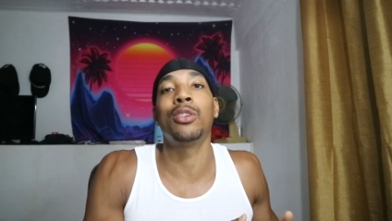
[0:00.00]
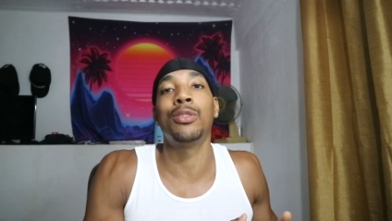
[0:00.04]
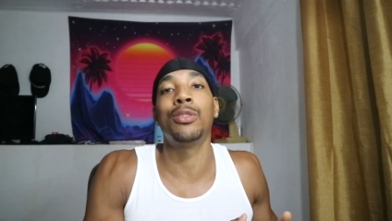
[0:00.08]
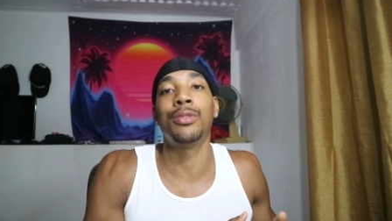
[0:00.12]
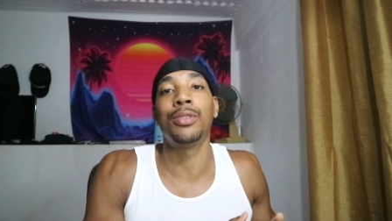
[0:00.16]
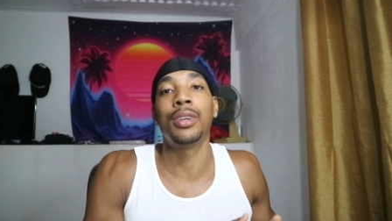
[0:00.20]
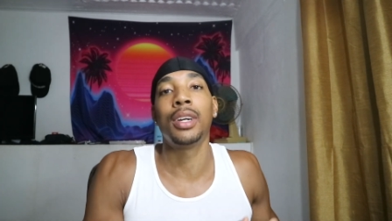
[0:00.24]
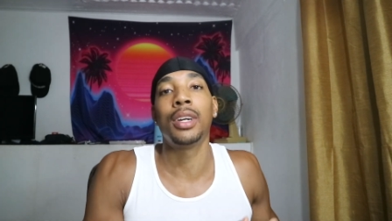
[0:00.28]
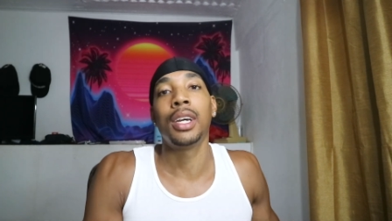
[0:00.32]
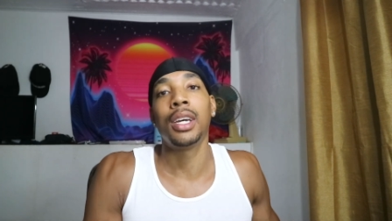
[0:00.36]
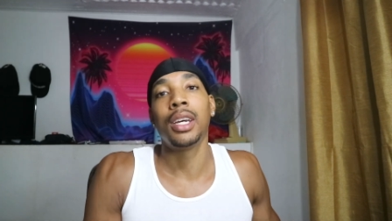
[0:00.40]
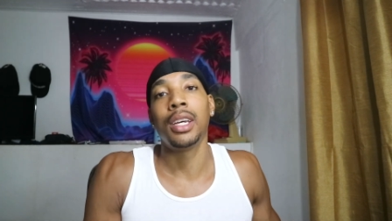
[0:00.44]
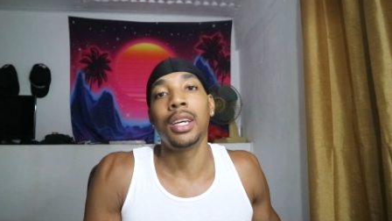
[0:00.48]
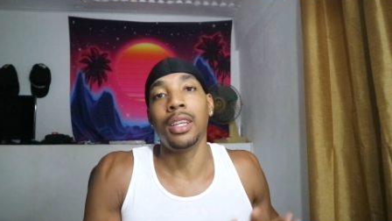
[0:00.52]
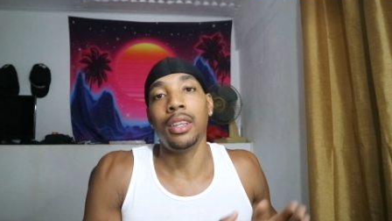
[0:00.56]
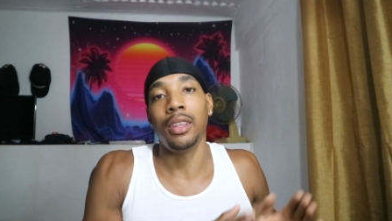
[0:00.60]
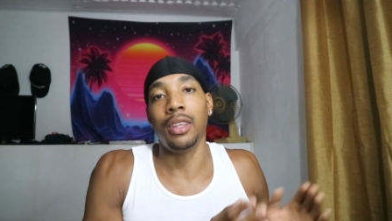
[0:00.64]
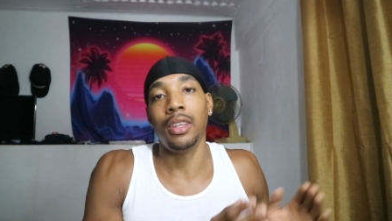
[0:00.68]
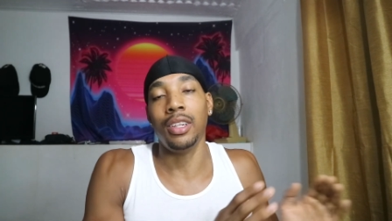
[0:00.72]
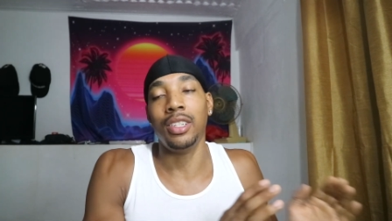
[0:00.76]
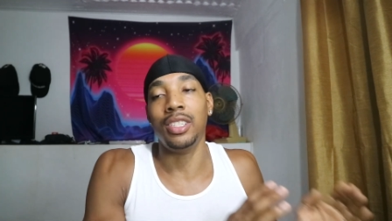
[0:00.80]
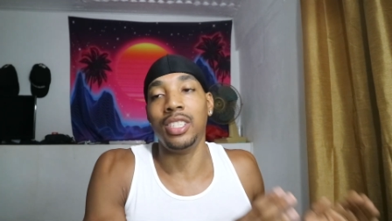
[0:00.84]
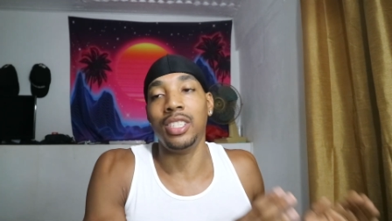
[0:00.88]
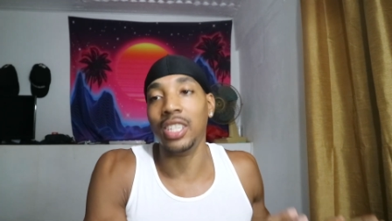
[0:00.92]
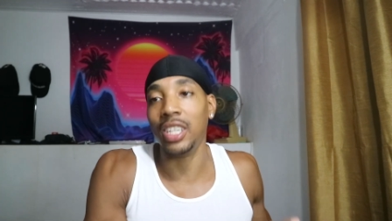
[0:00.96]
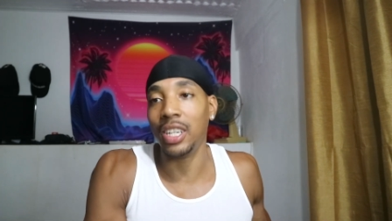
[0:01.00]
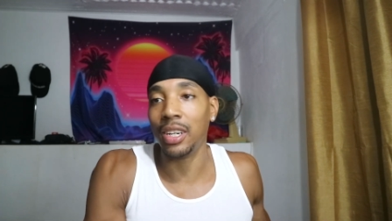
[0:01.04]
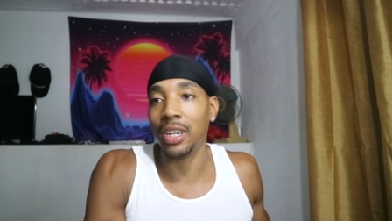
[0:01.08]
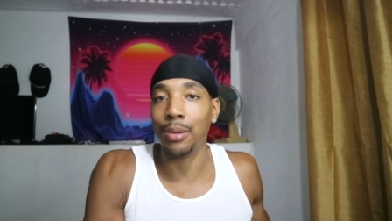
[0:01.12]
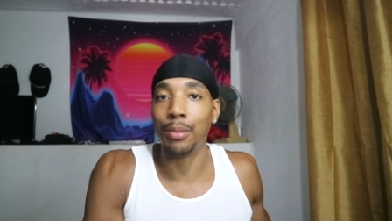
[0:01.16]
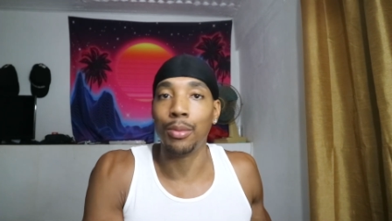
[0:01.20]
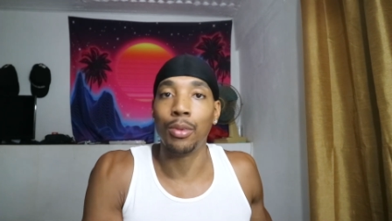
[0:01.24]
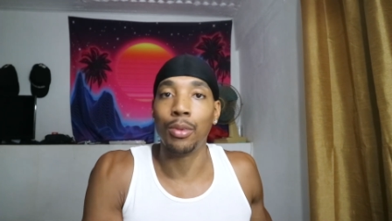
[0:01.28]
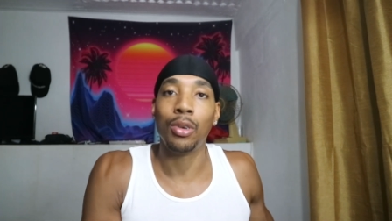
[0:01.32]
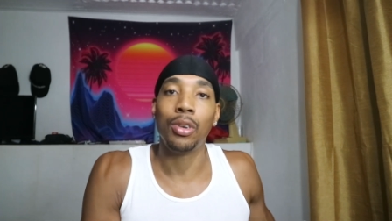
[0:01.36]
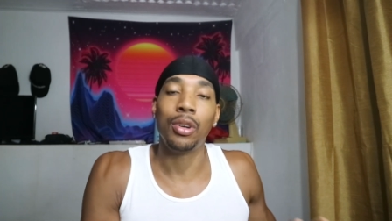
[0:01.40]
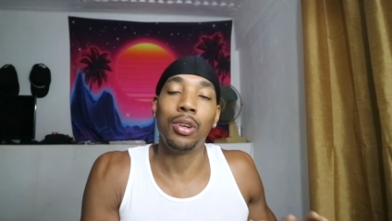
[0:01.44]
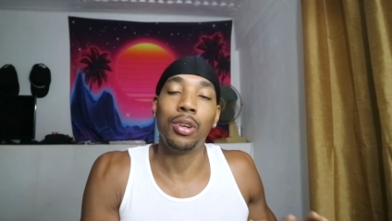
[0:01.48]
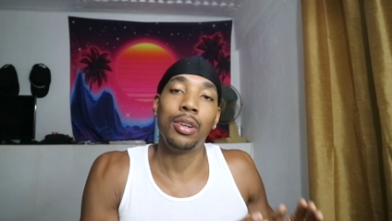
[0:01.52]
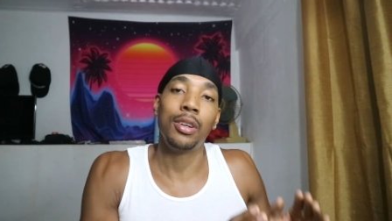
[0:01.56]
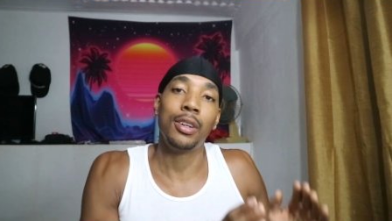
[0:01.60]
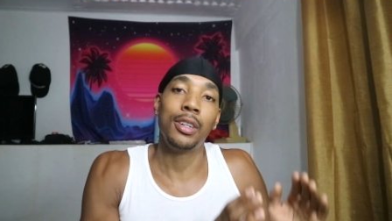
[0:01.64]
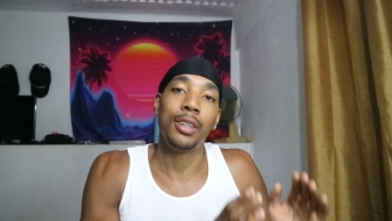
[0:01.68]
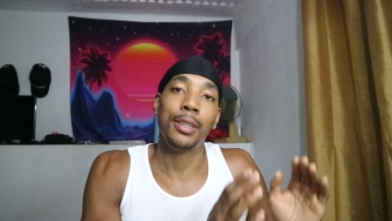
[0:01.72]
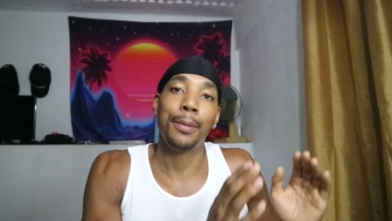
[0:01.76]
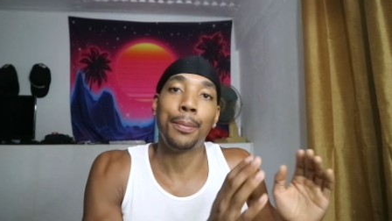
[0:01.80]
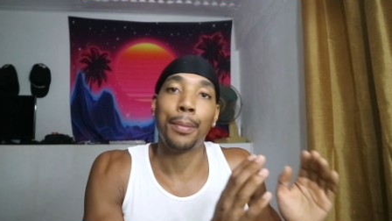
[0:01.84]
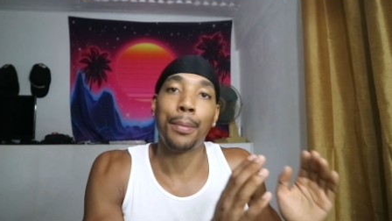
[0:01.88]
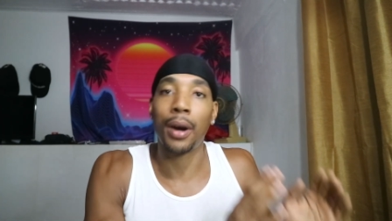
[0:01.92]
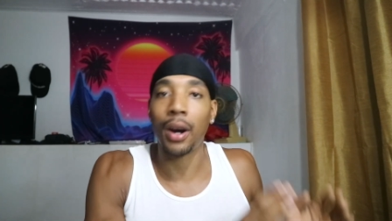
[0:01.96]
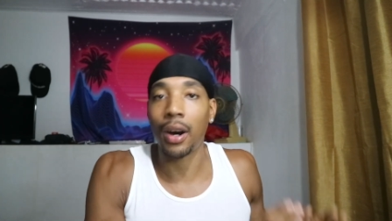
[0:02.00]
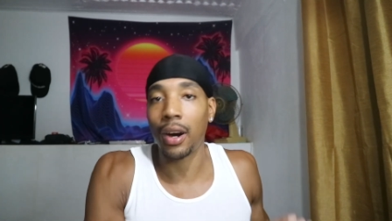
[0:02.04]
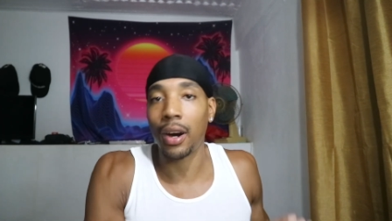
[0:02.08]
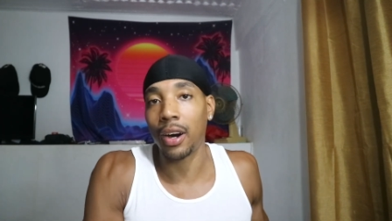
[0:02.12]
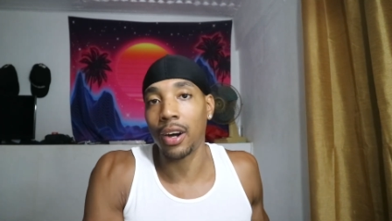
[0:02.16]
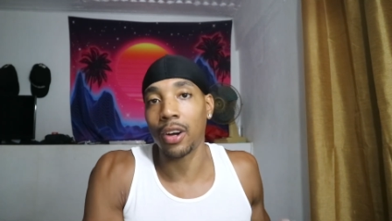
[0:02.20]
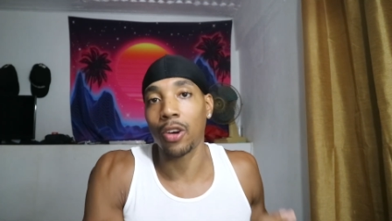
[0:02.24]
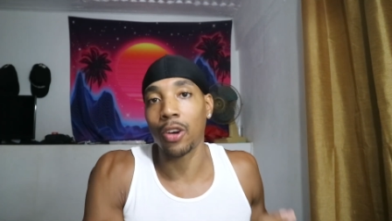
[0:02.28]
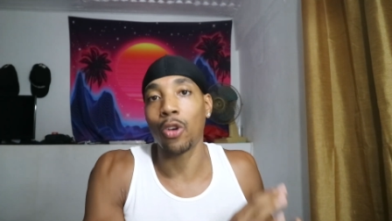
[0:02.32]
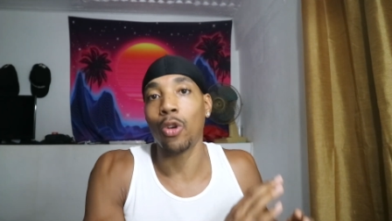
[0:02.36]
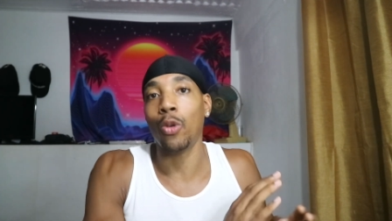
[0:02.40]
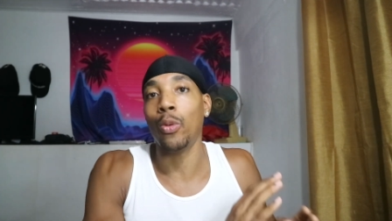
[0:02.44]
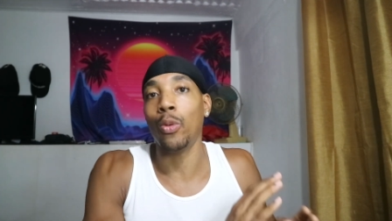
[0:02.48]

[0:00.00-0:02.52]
of the gym or the park